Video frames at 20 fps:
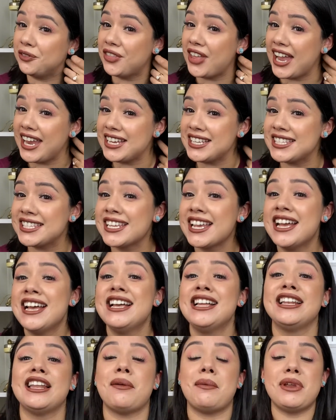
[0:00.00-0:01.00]
nice.
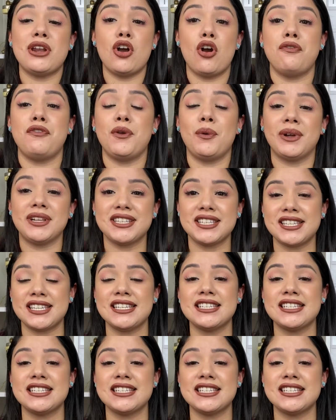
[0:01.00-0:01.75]
Let me know if you want to see